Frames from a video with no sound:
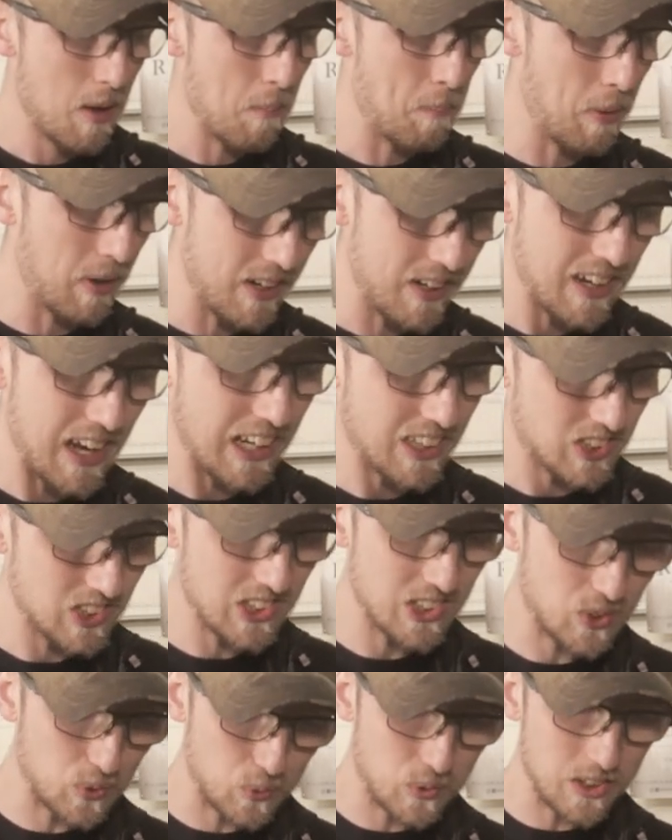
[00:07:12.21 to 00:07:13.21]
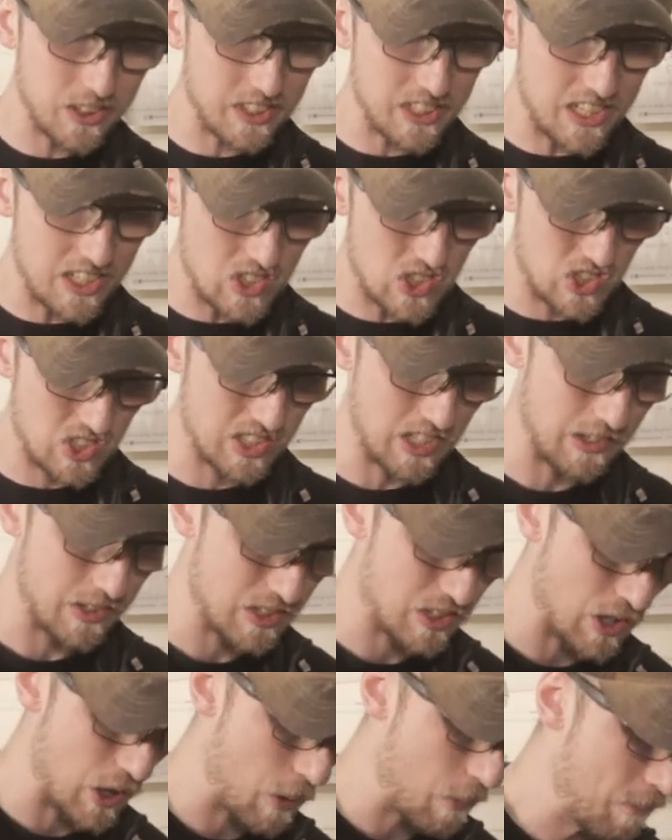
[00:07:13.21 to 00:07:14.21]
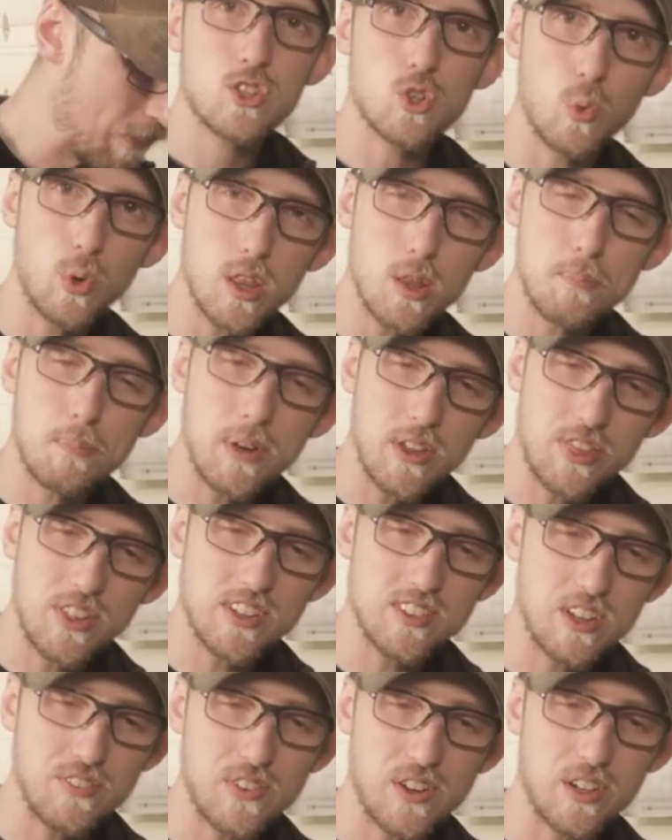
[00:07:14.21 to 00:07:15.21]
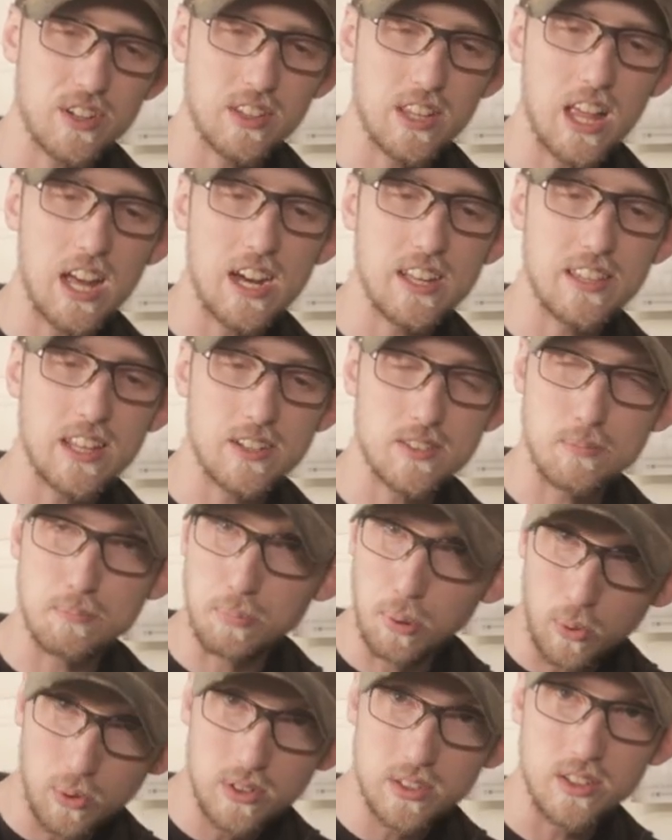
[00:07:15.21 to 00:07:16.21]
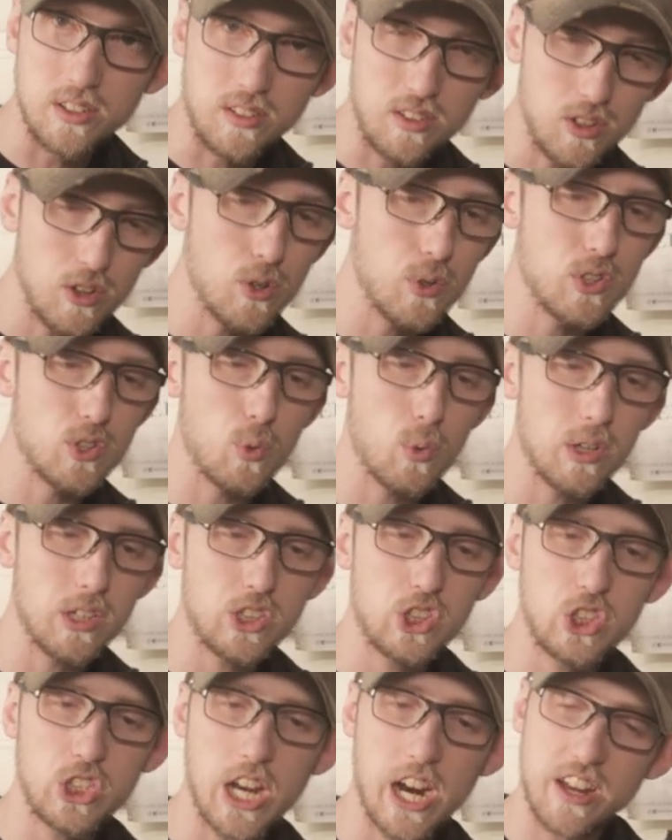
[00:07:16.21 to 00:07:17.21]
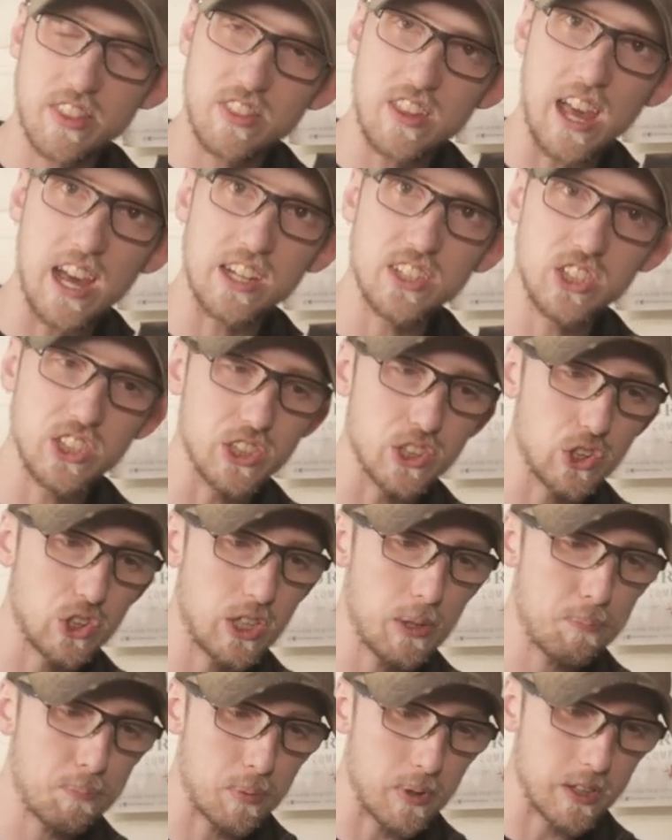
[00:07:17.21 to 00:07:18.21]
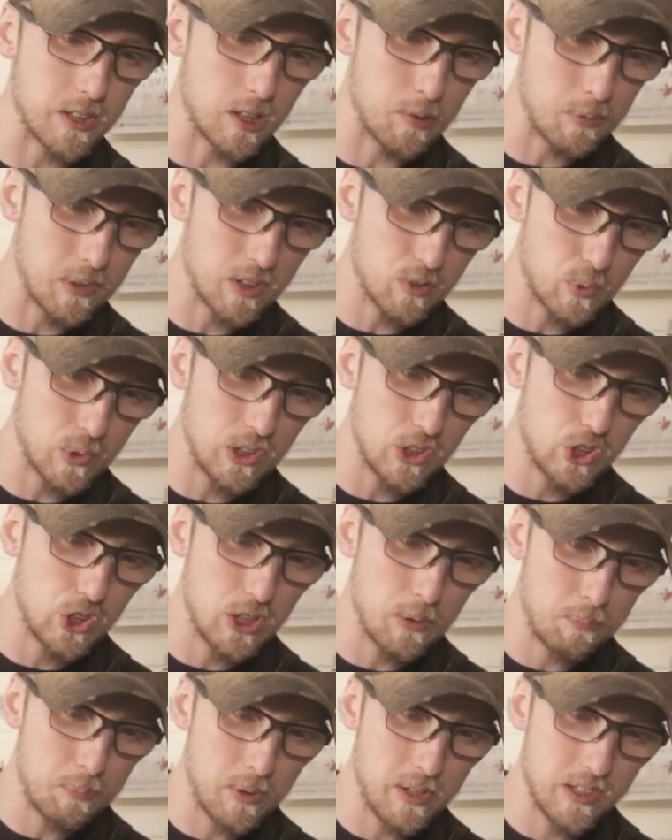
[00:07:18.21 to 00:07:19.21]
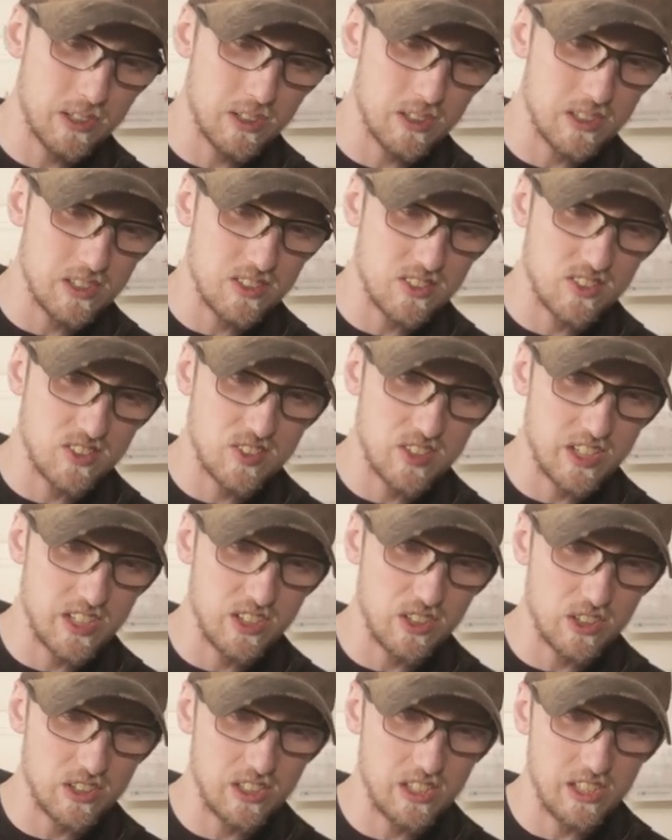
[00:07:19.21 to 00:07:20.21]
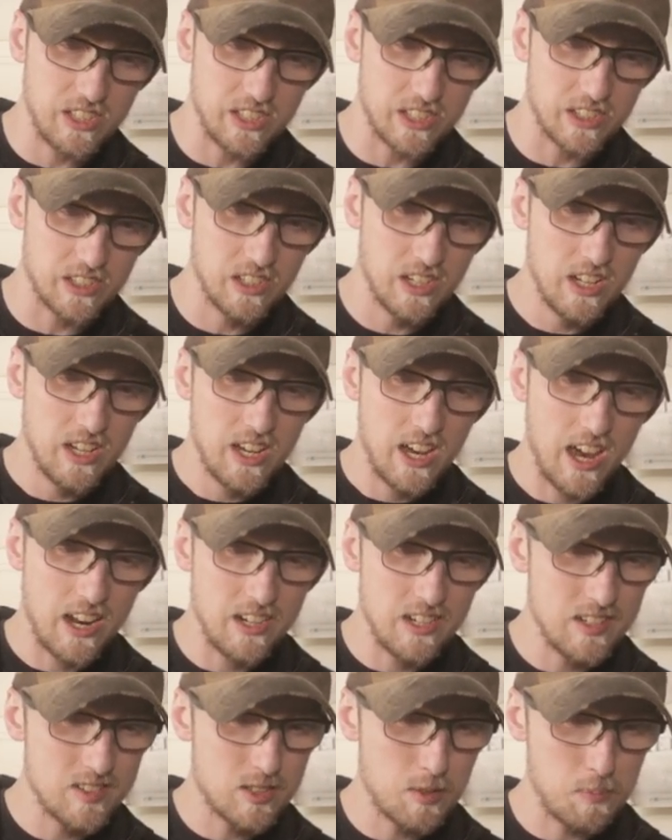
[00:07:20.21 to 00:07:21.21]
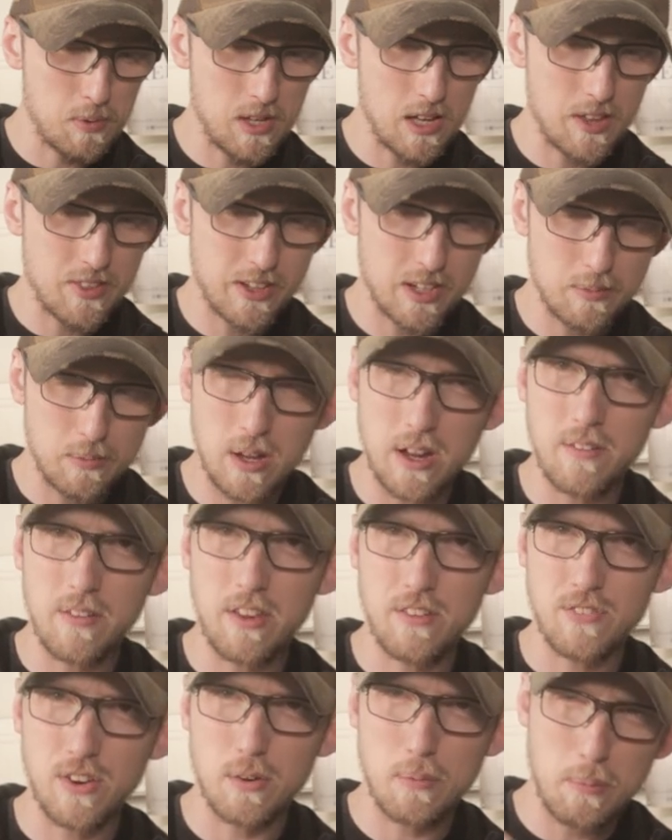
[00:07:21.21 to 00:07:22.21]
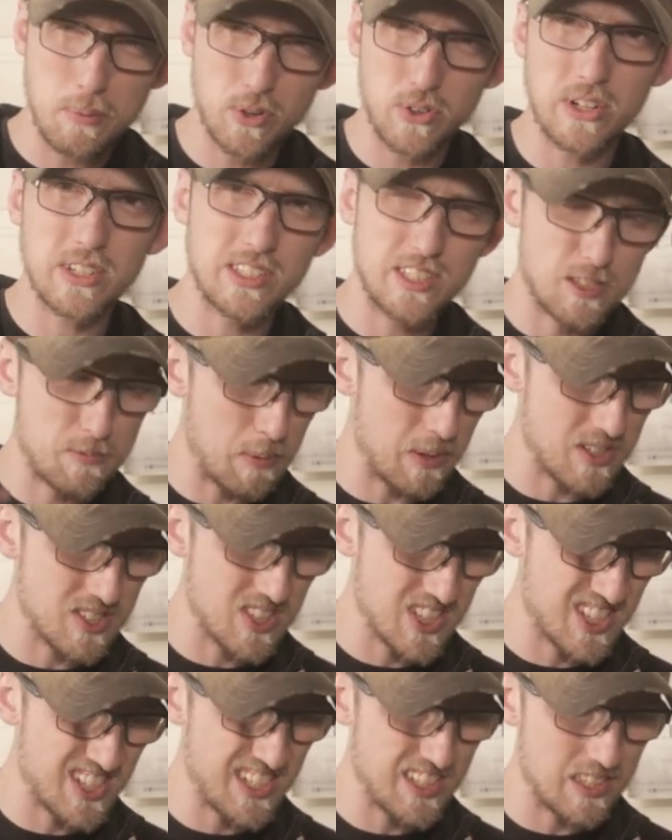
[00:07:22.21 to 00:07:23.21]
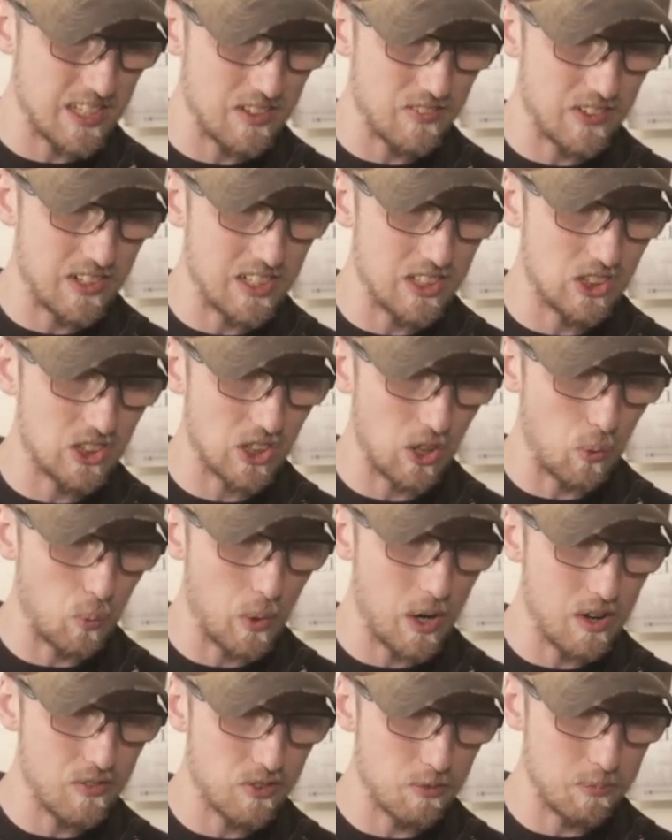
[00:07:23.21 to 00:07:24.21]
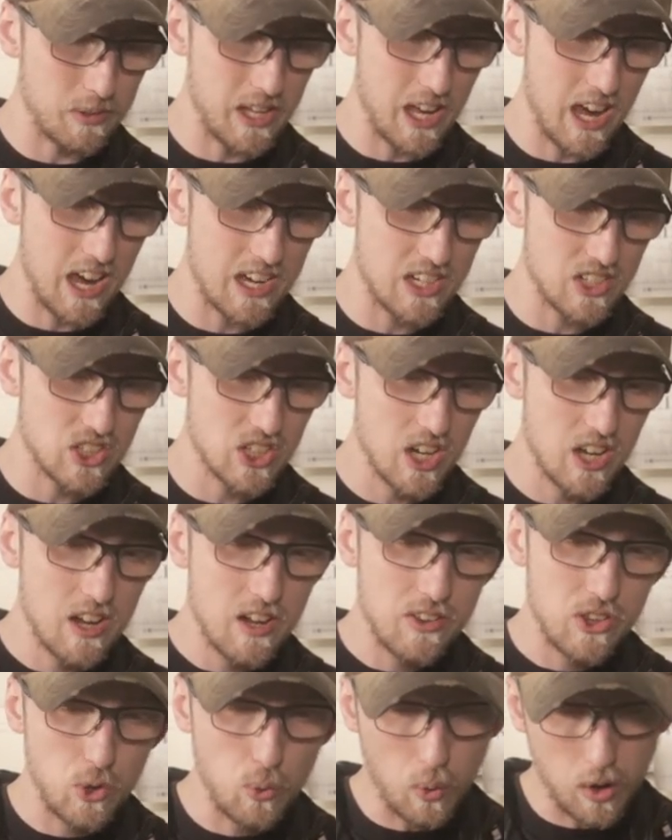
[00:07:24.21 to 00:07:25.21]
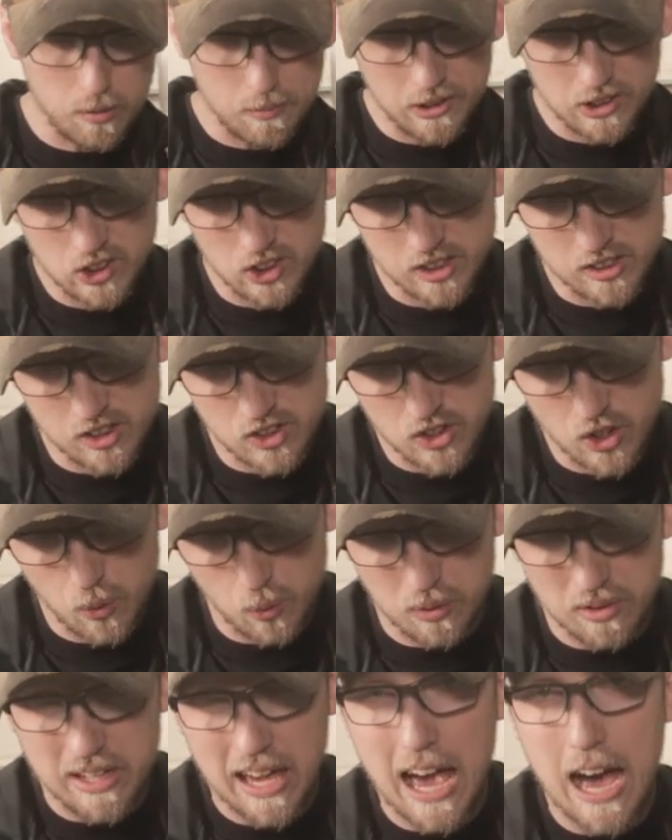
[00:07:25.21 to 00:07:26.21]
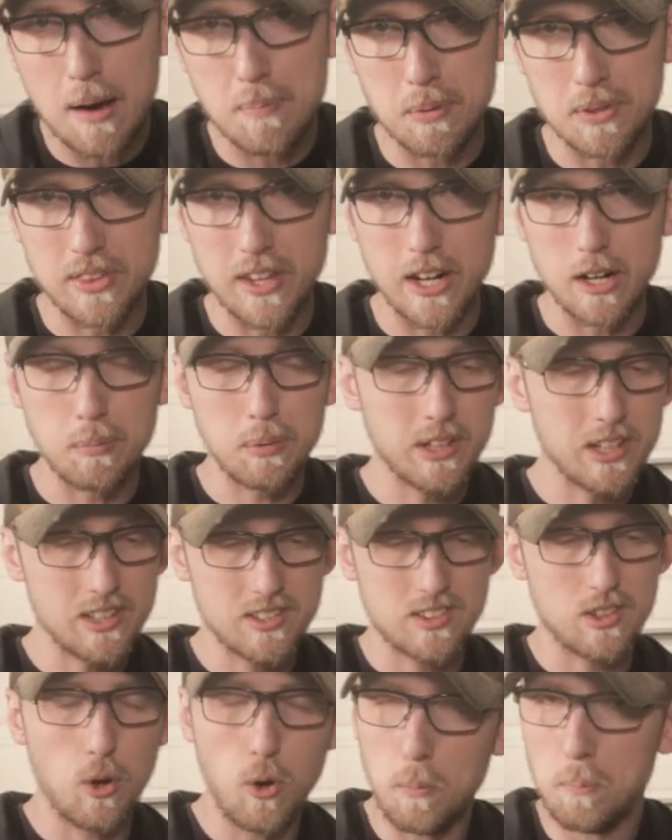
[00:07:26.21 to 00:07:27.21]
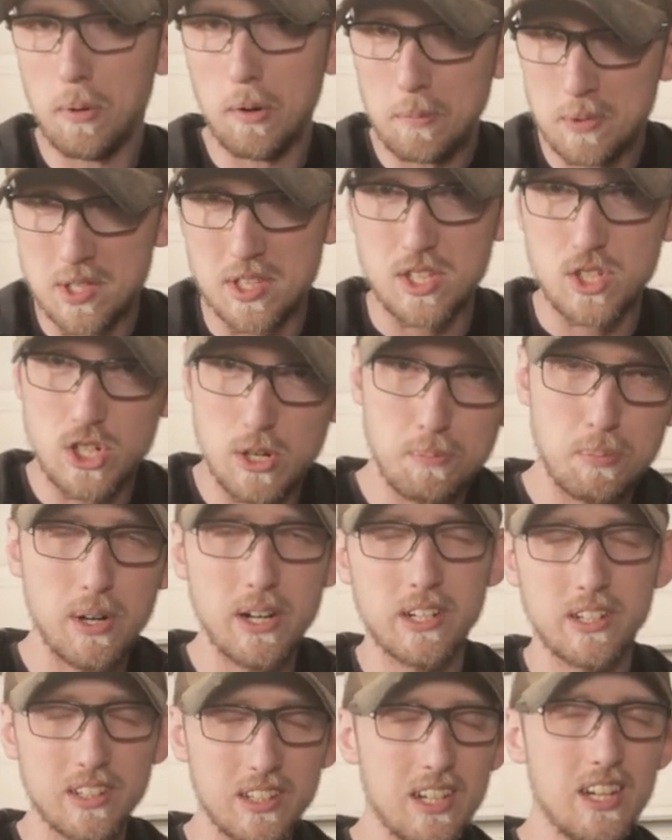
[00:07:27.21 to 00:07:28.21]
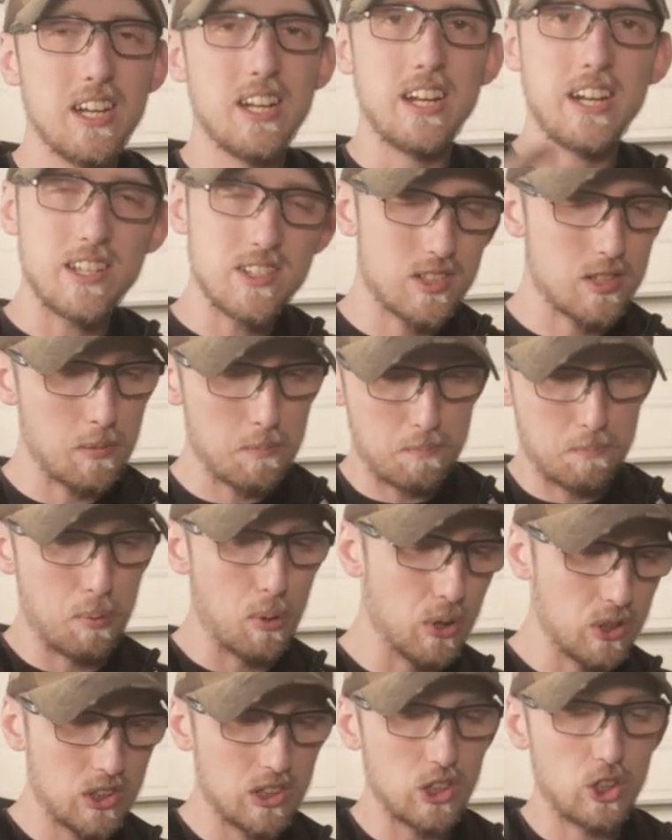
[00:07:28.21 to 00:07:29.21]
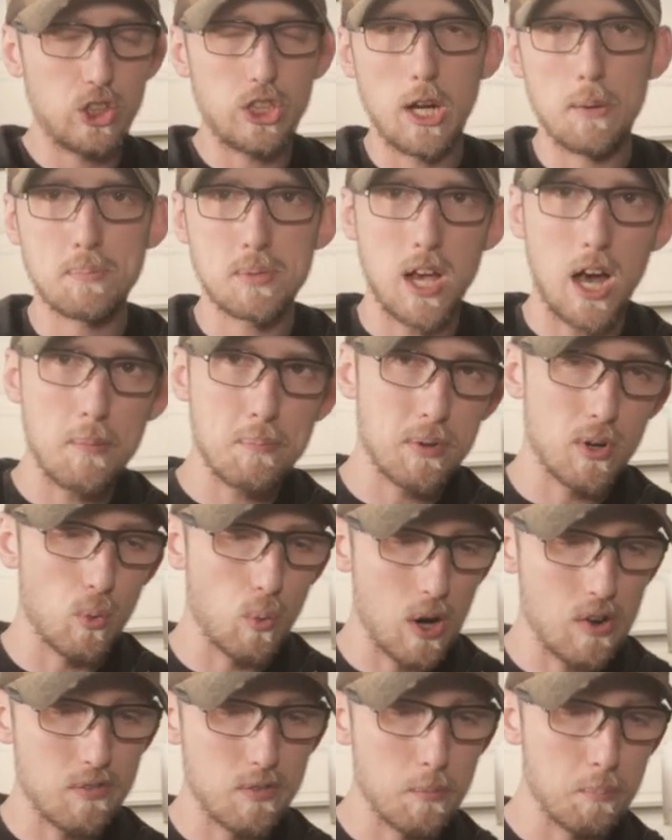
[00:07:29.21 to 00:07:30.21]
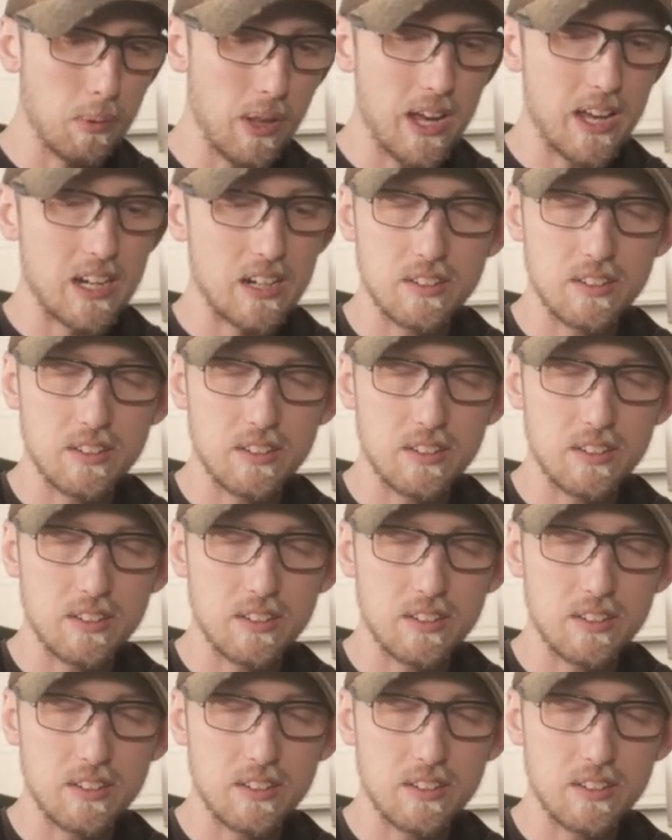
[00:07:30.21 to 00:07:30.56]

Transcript: But it actually is really interesting. So, so one of the big things I found online that is important to do is you want to check the edge of your chip breaker because when your chip breaker is sitting on here and it needs to be, I think if, if I remember correctly, it's about a sixteenth of an inch away from the edge, you want to make sure that there's no gap in there because the whole purpose of the chip breaker is to push the chips up and away from the blade.